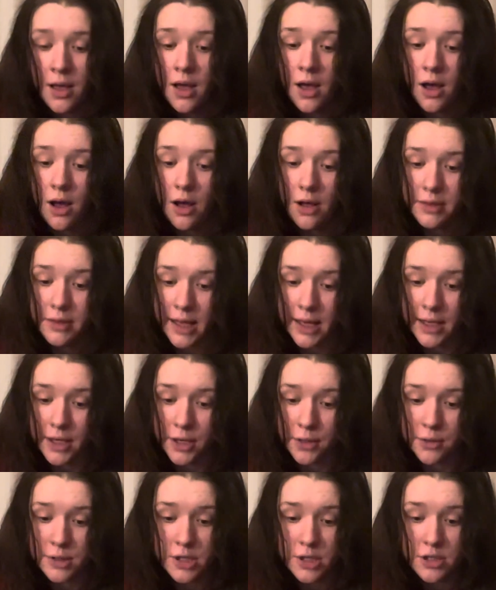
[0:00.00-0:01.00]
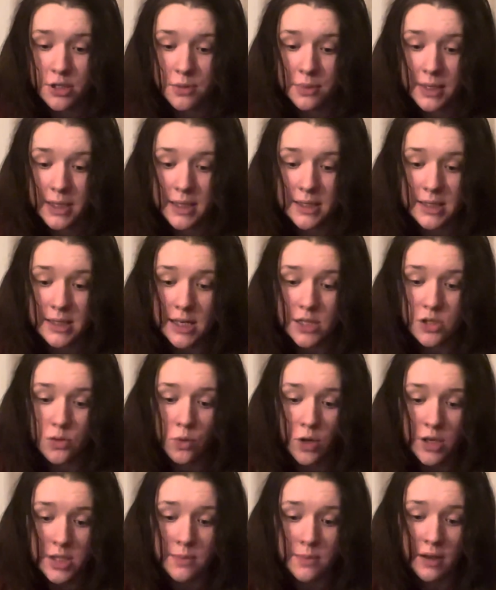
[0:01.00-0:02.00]
on that note, somebody has asked,
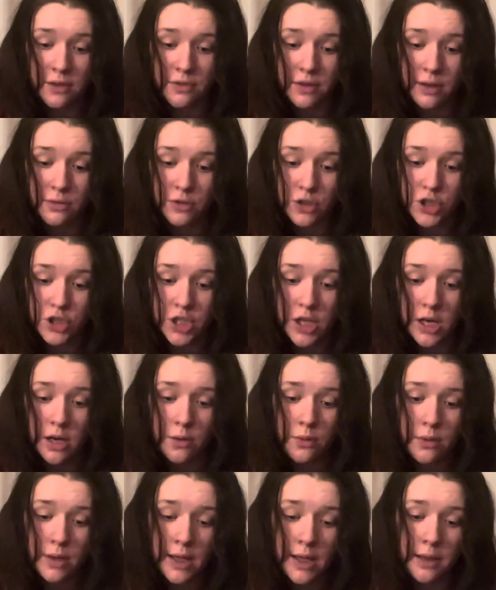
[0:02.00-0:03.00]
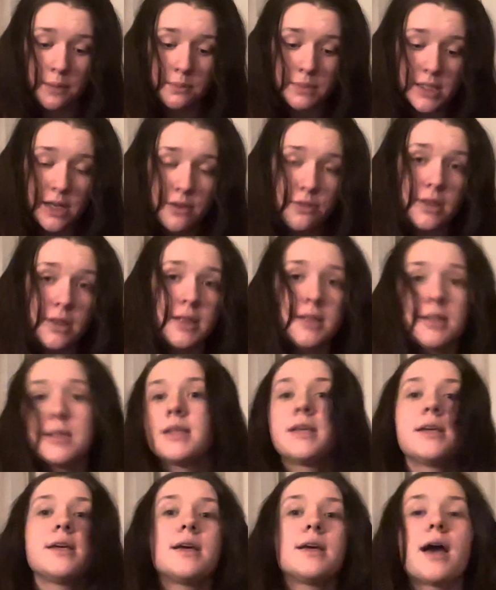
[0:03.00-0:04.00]
what is my favourite show? Definitely
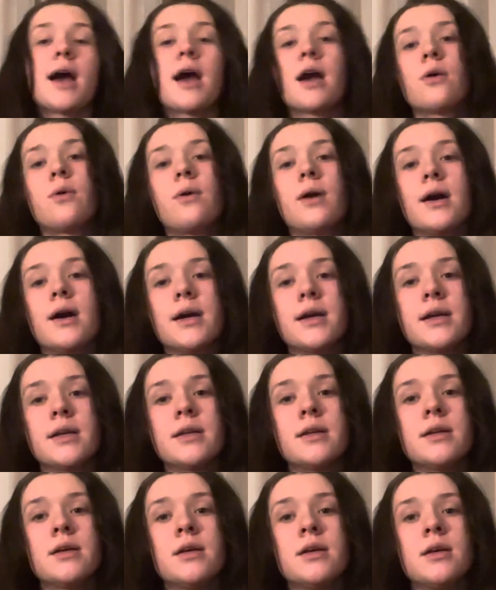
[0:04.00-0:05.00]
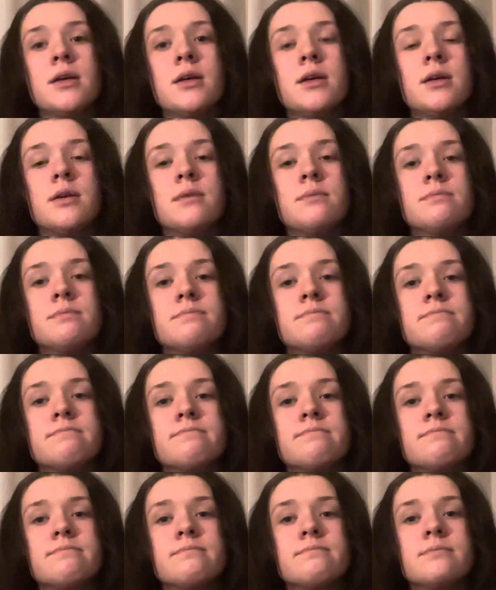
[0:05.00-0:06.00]
the Equine,
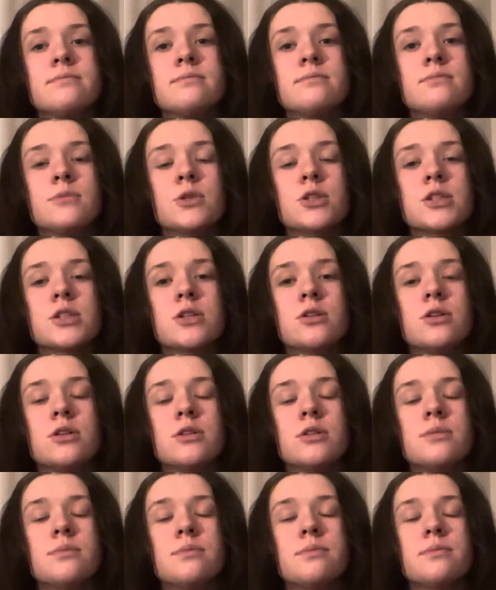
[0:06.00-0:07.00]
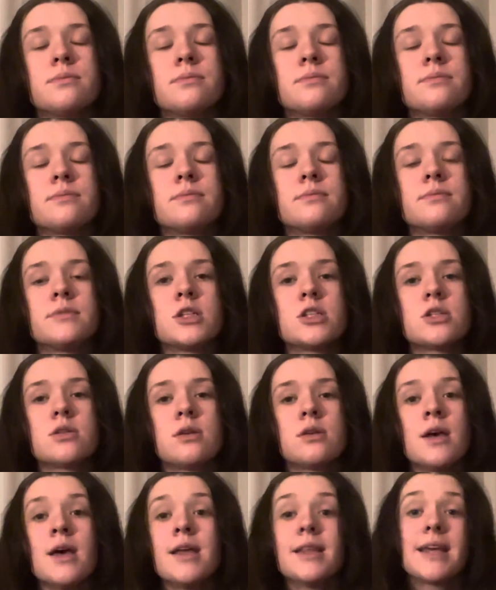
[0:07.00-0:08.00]
what's it called?
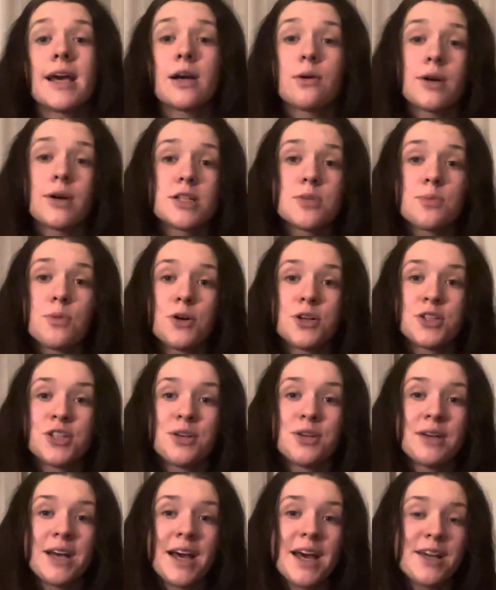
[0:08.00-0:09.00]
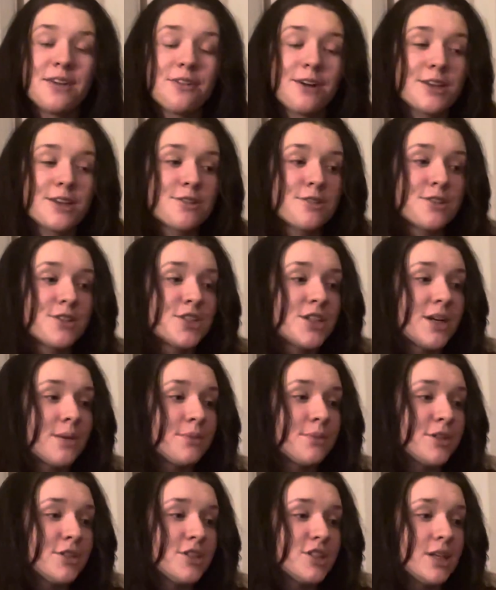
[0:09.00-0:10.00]
The Equine Sports UK Grassroots
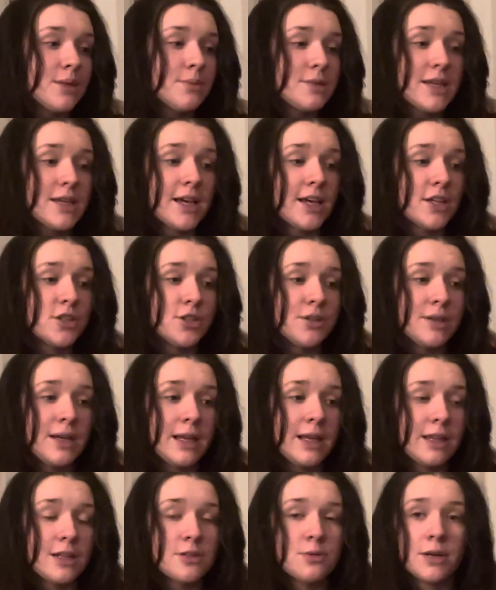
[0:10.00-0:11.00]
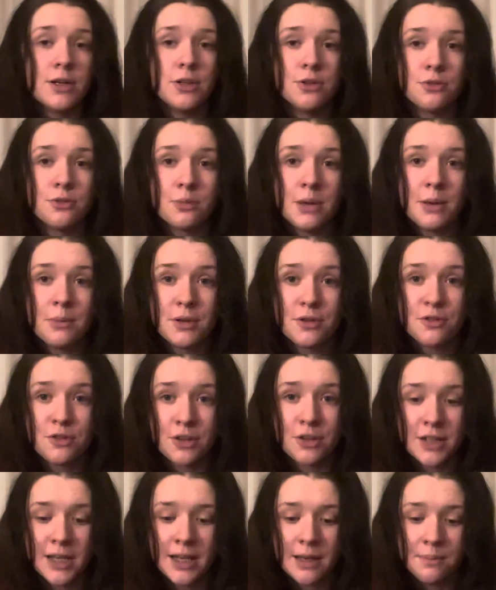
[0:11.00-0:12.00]
Championships, ES UK, that's why I couldn't remember the
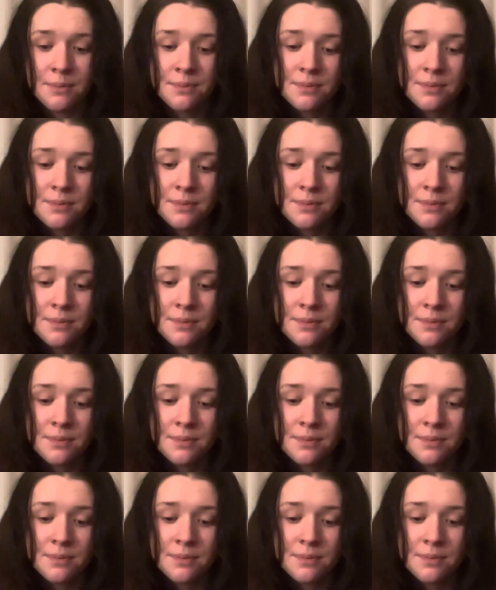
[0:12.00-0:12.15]
full name.